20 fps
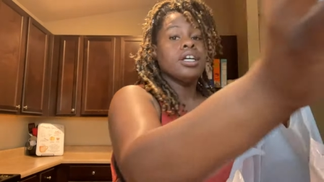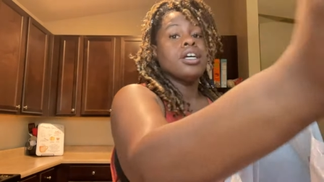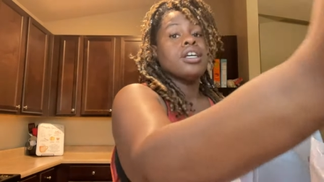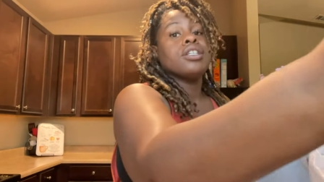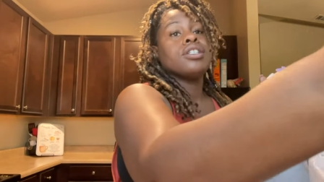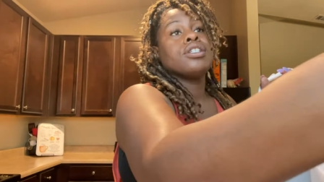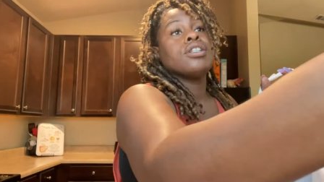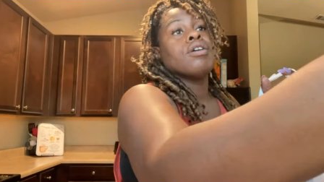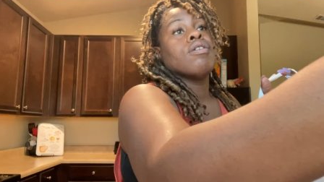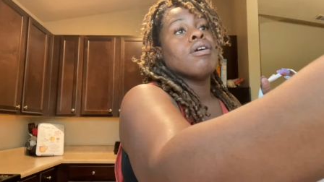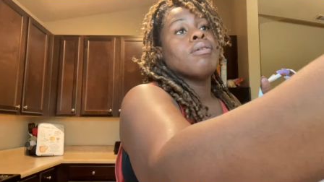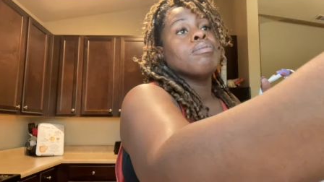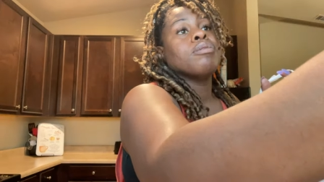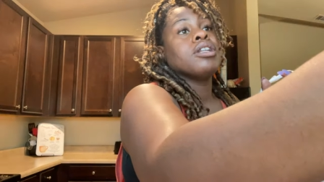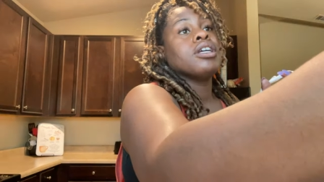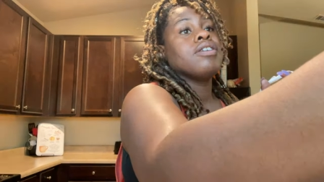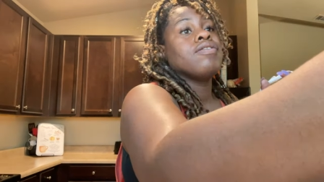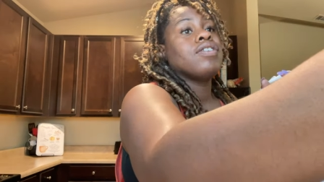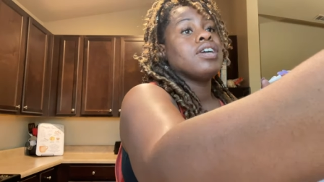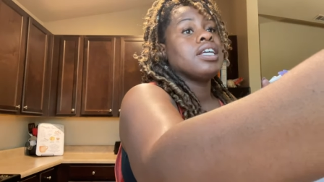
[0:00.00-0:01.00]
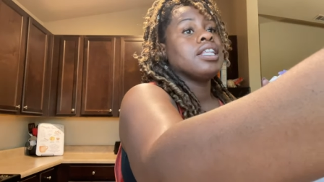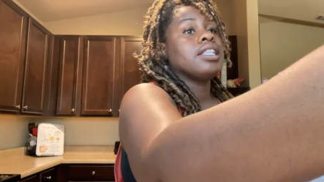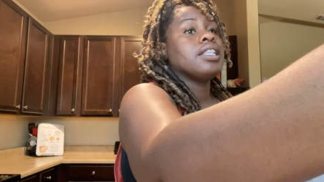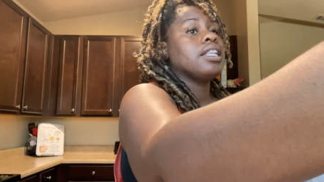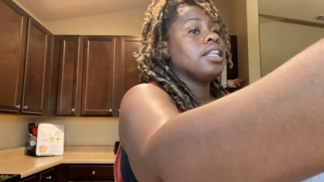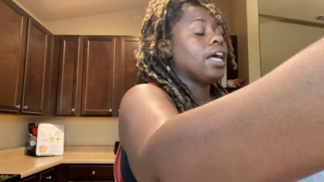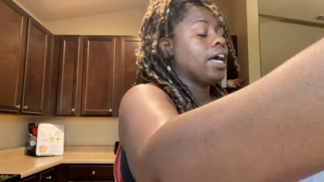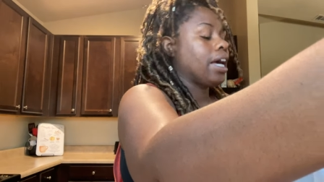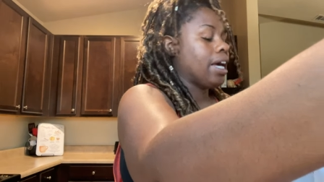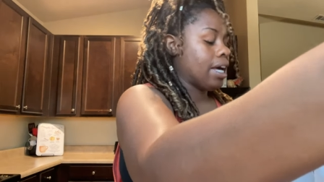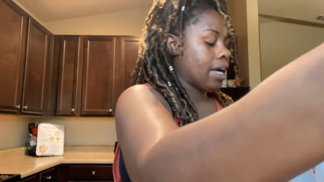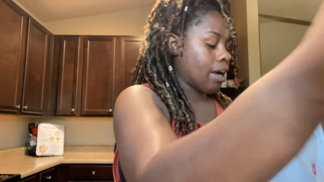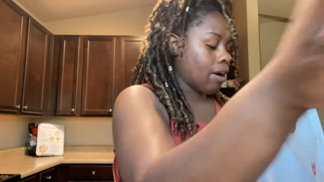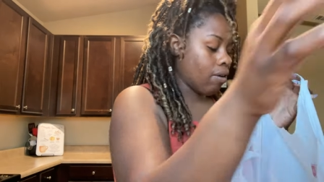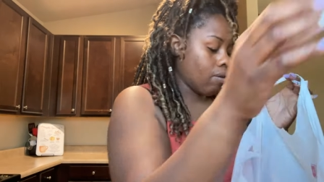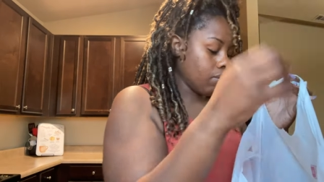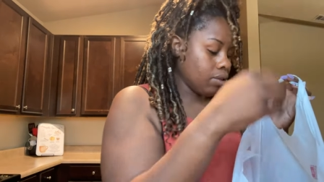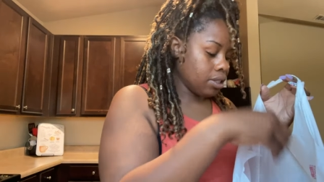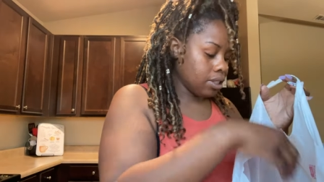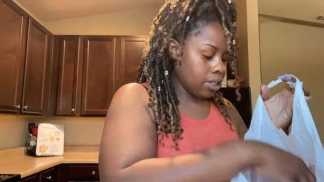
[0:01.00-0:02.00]
So I'm leaving that
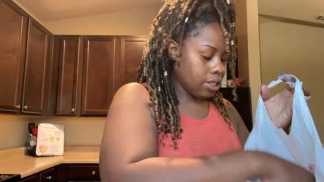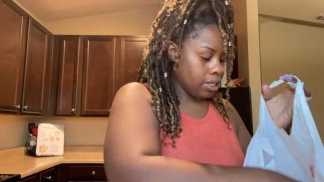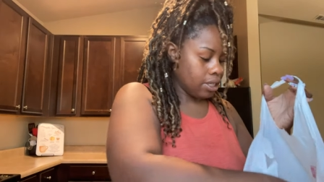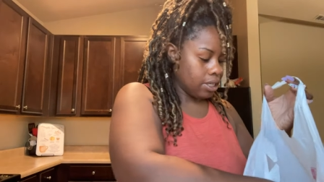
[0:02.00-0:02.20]
out.